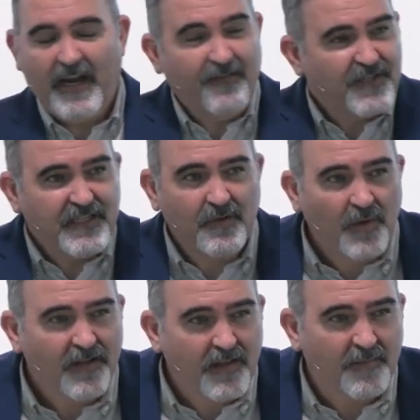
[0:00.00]
Every single
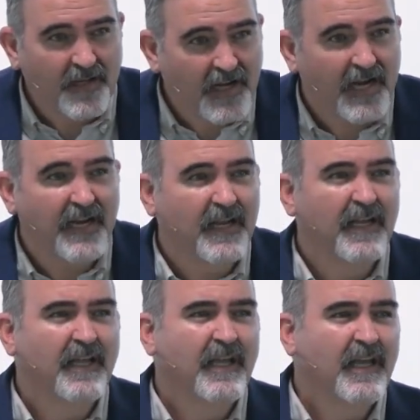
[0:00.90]
one of them died
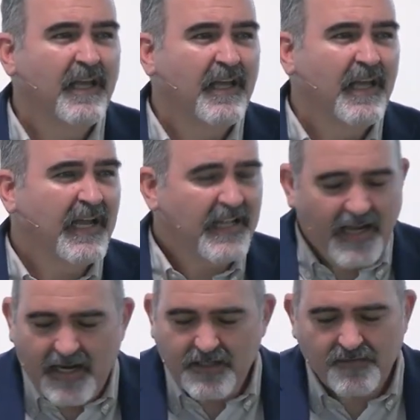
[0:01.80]
at the
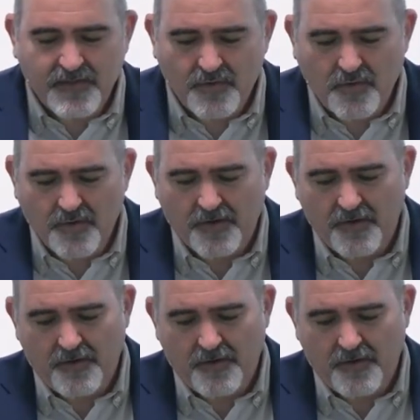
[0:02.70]
hands of a sword.